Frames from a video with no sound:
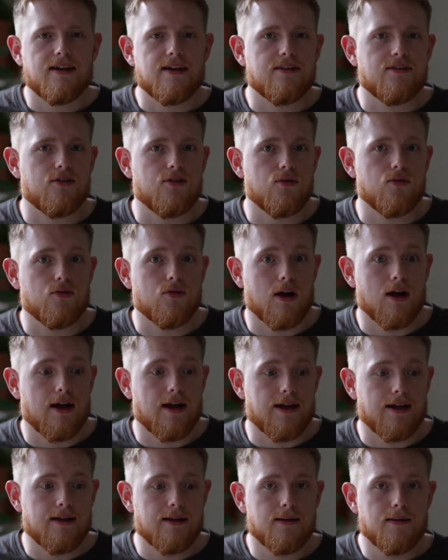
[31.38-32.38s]
to try
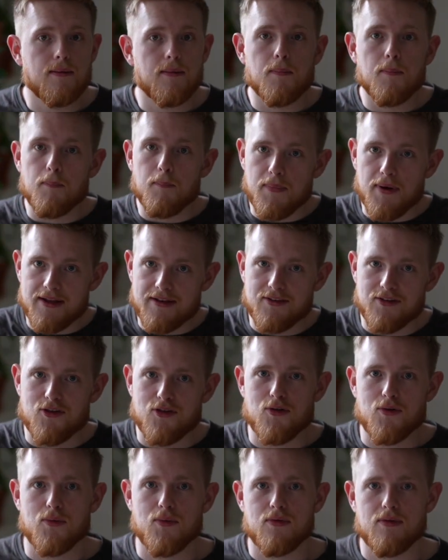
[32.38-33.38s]
better
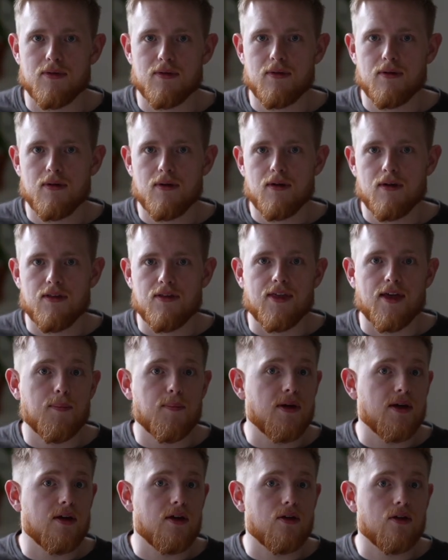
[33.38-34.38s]
shoes. That
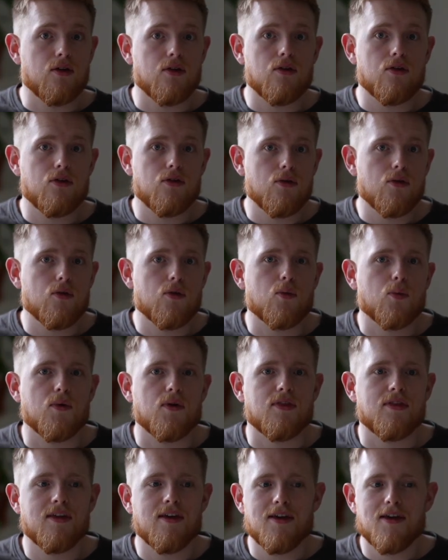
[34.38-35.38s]
being shoes with
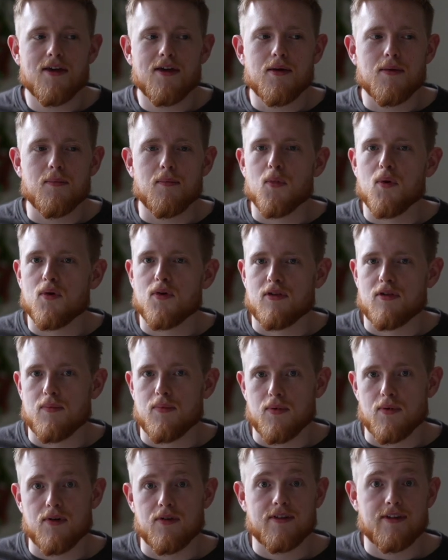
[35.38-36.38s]
more
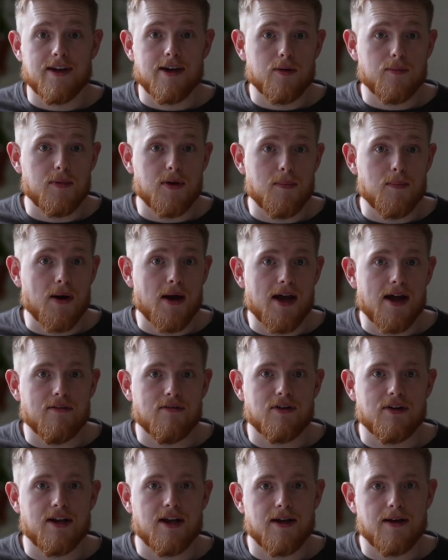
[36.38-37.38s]
support to help me in my
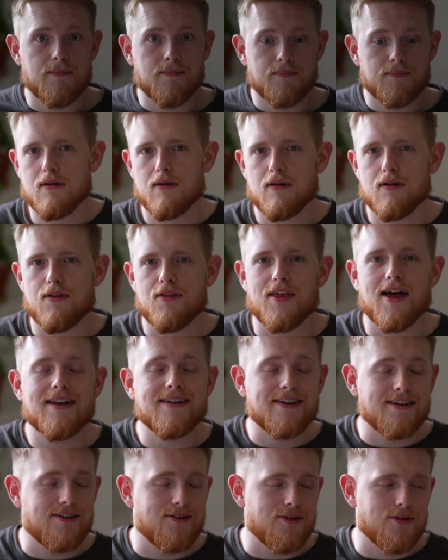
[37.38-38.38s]
everyday. That
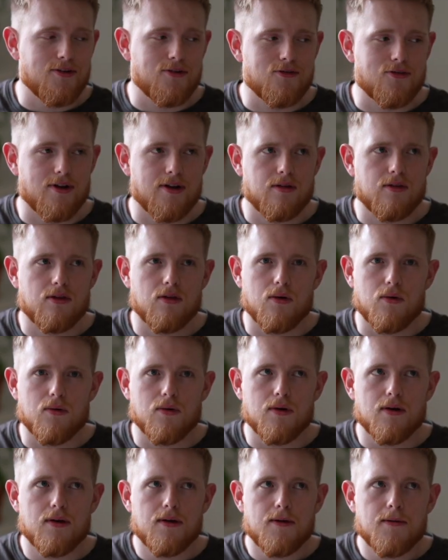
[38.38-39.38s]
didn't do the trick, so
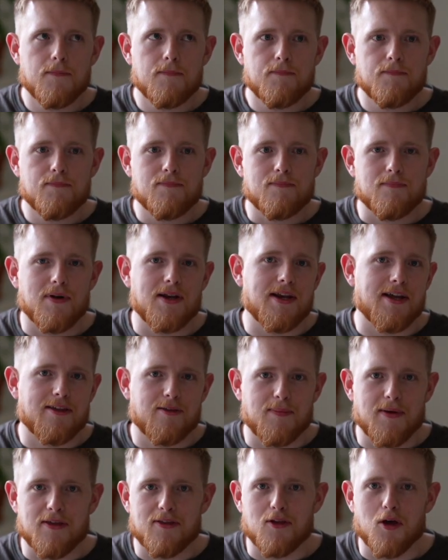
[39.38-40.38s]
my next
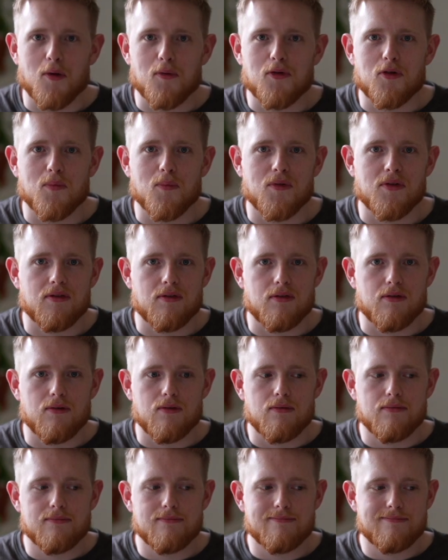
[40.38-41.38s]
best option was to
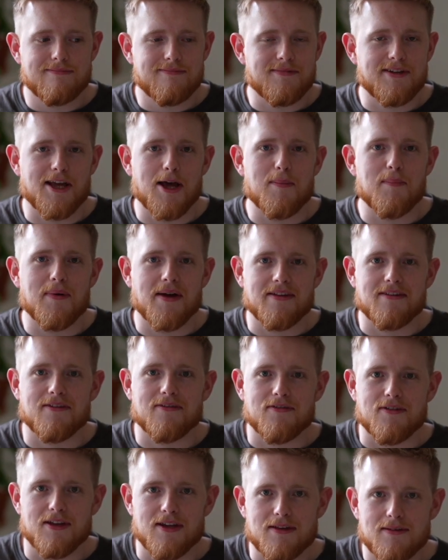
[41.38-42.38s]
get better
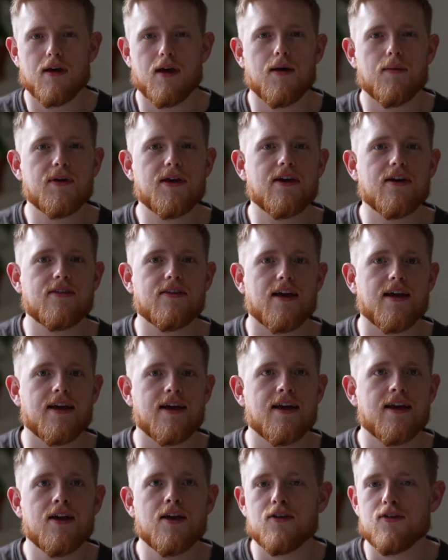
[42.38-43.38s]
feet. And because I
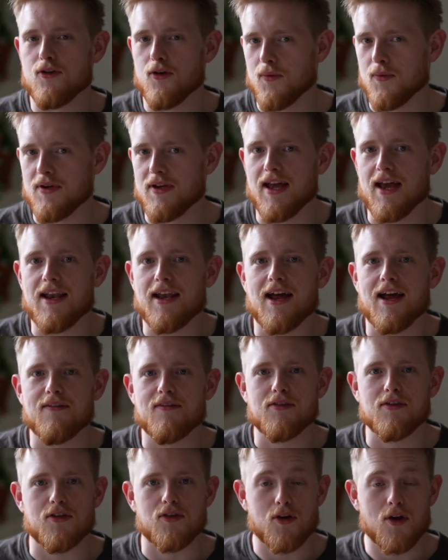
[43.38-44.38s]
don't yet have
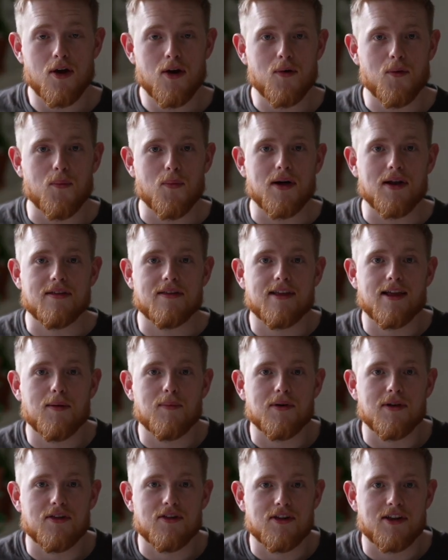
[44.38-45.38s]
such
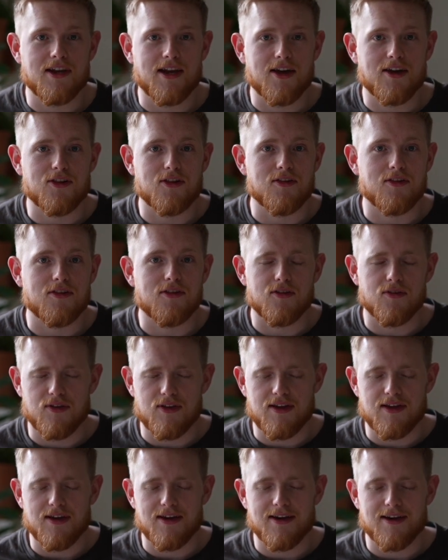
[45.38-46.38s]
well-established connections to
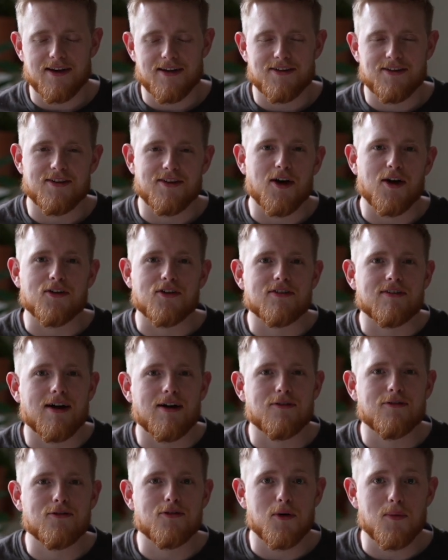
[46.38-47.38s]
the underground
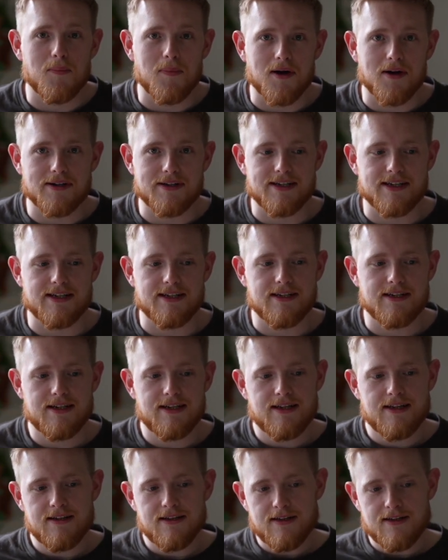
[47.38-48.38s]
foot market,
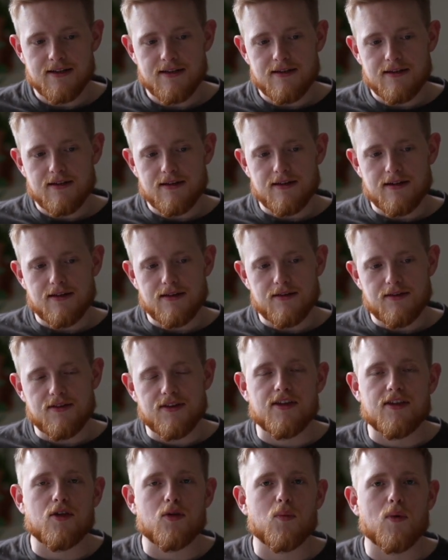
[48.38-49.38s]

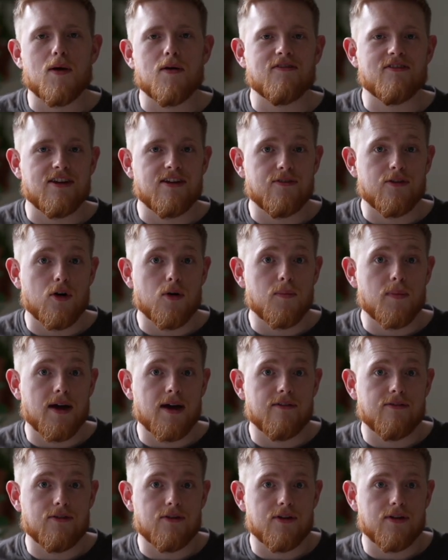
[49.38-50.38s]
this is where
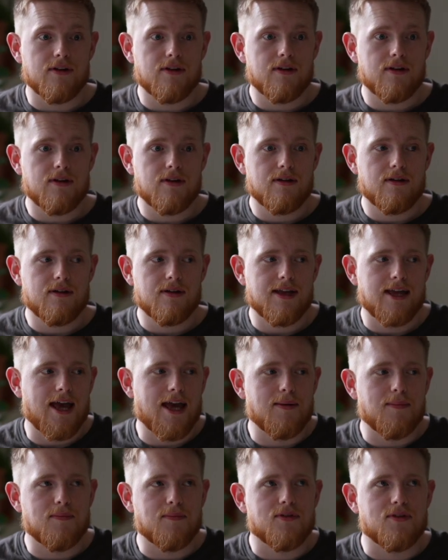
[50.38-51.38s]
VivoBarefoot
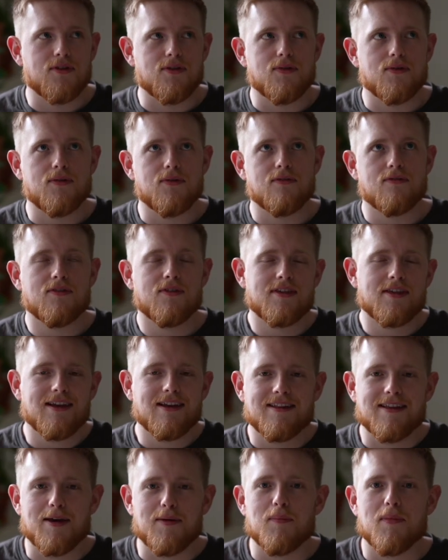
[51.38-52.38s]
came to
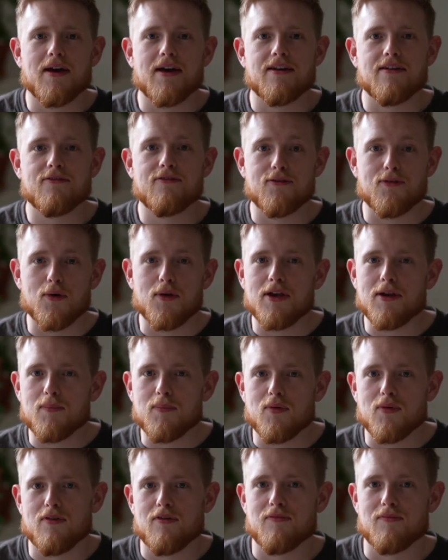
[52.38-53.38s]
facilitate my foot
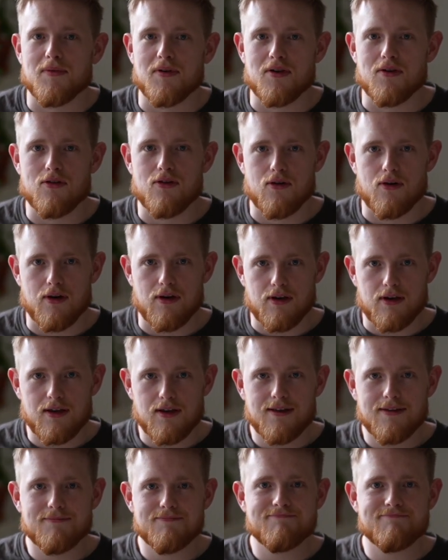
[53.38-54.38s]
improvement journey.
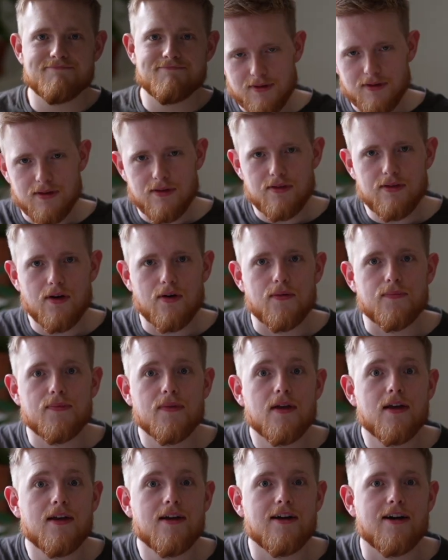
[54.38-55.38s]
So
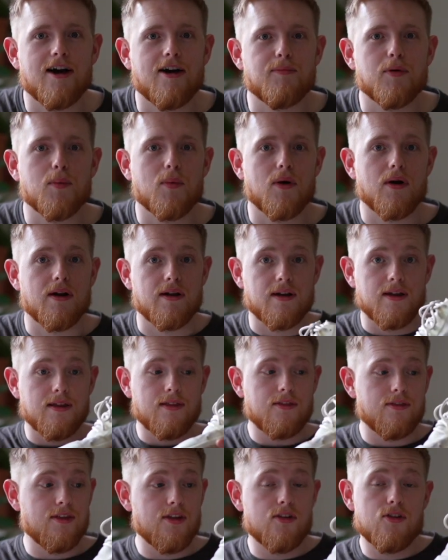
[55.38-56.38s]
I've been wearing
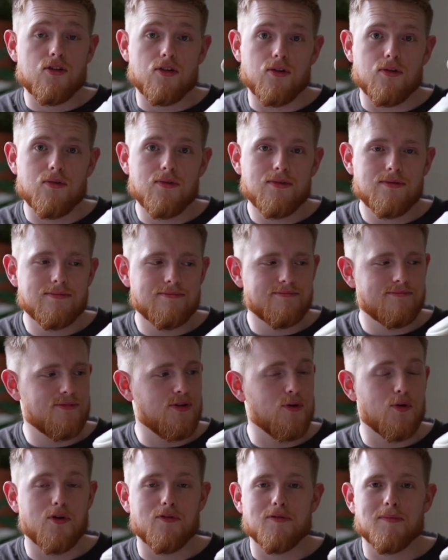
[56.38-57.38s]
this shoe, two
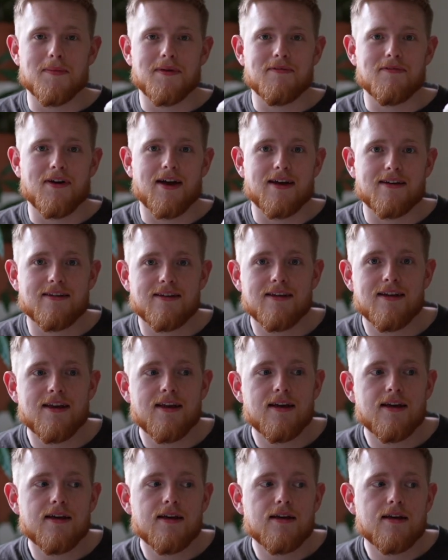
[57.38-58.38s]
of them in fact,
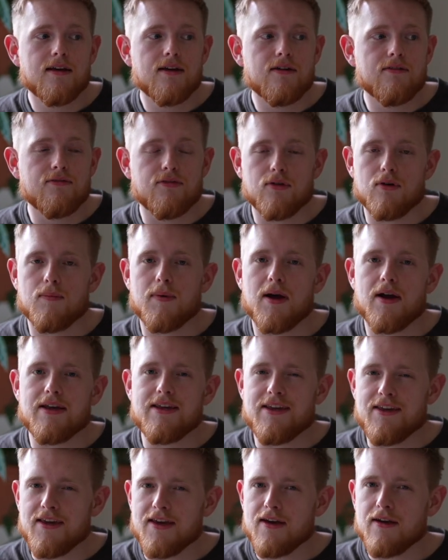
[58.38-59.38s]
for about a
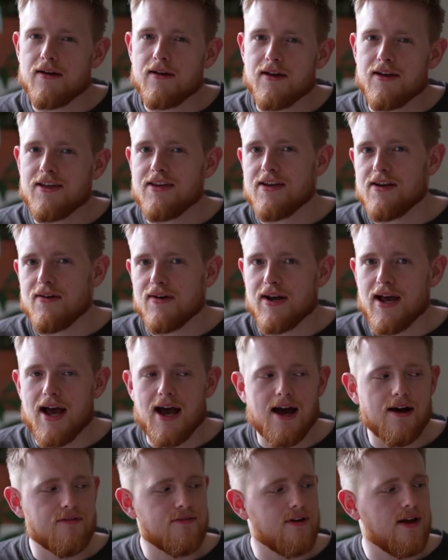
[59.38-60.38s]
year and a
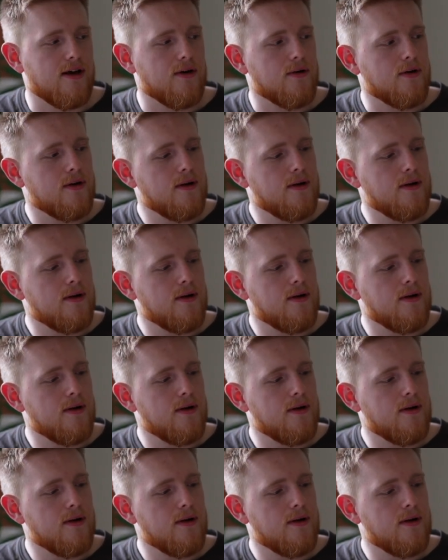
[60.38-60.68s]
half now.